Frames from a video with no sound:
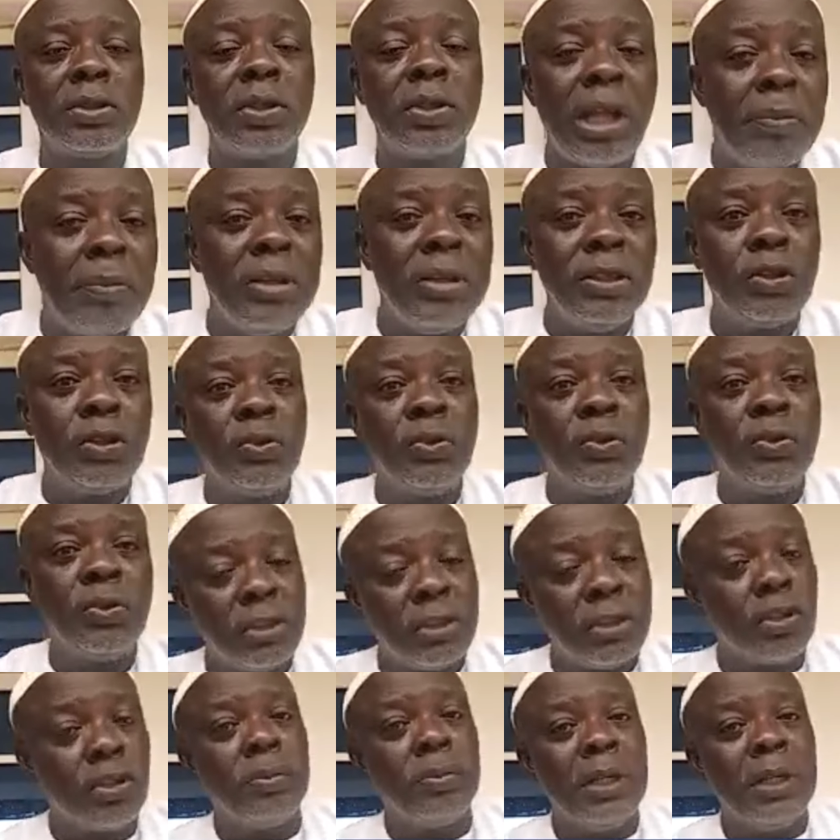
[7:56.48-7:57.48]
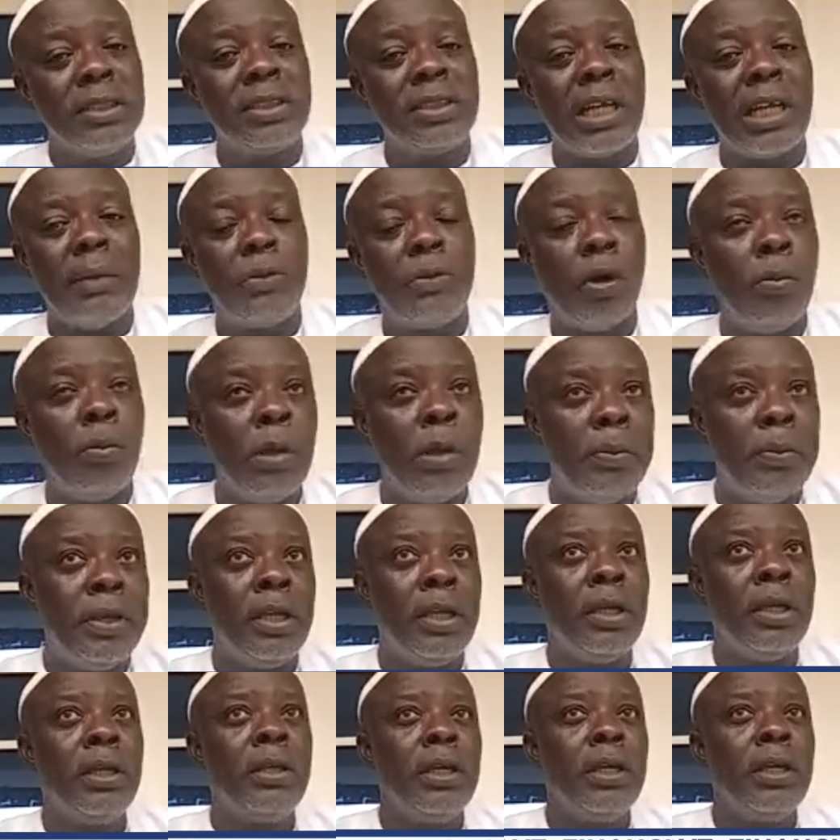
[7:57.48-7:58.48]
So that means you sit up next time, or
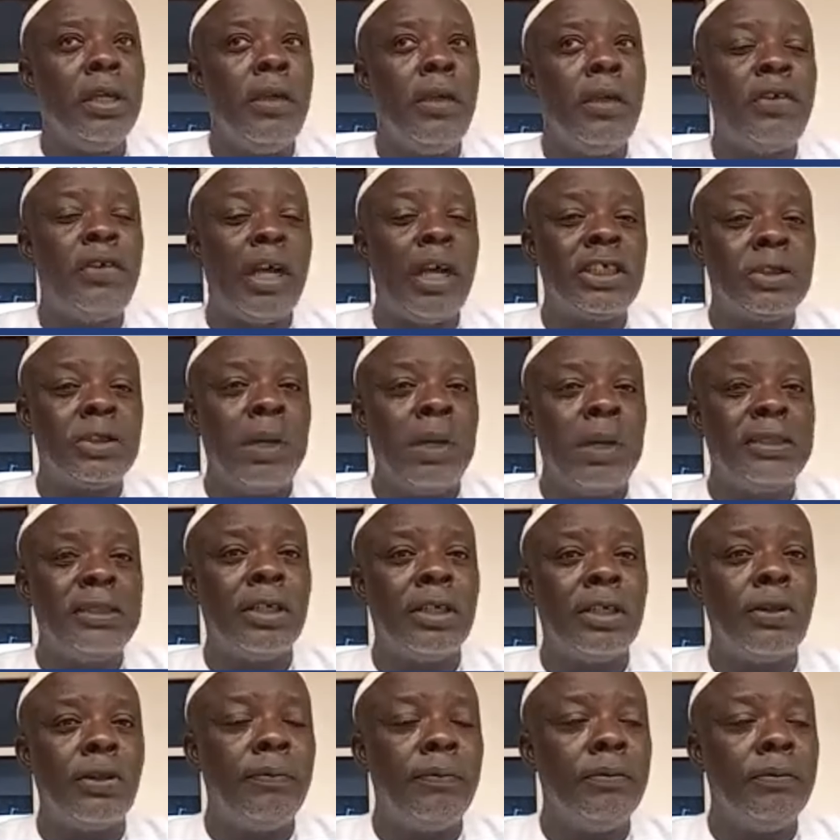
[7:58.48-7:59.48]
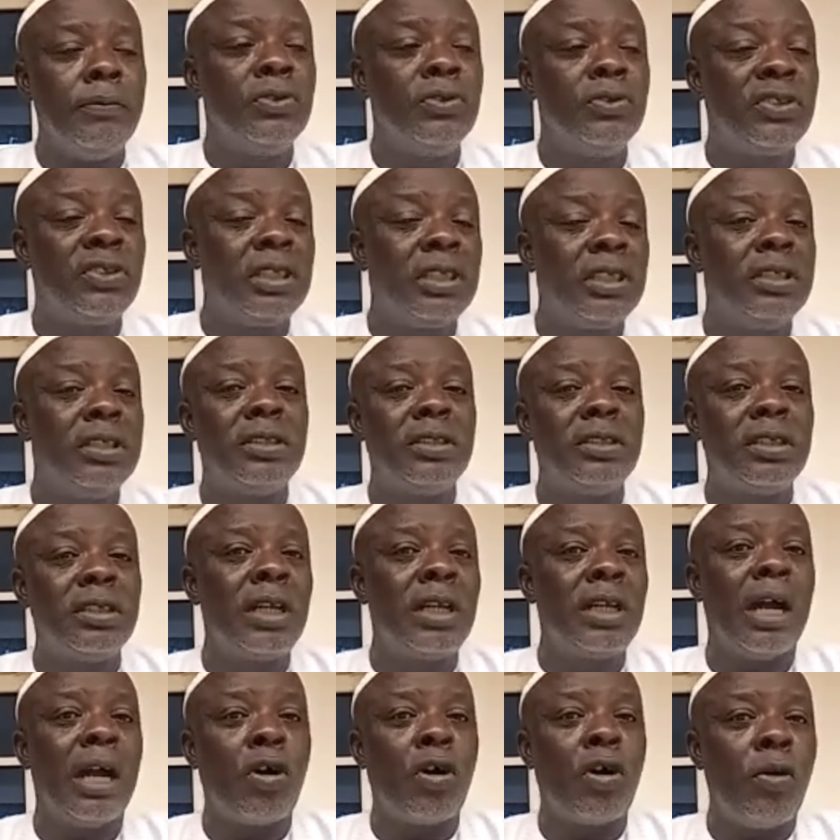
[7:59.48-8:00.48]
maybe if you are smart enough, you see the
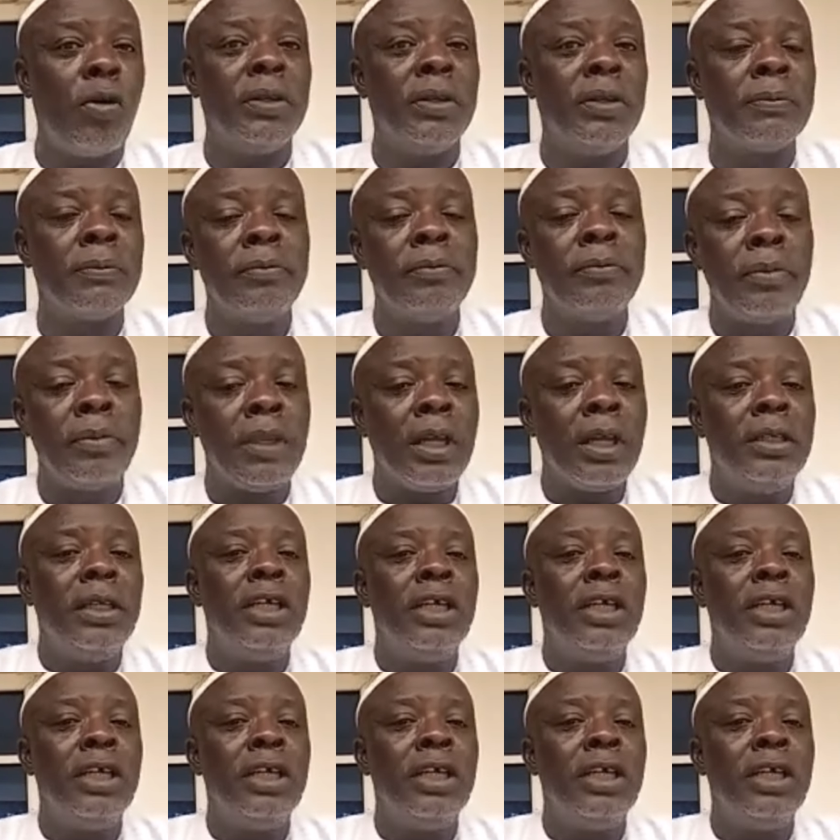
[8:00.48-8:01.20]
signal coming,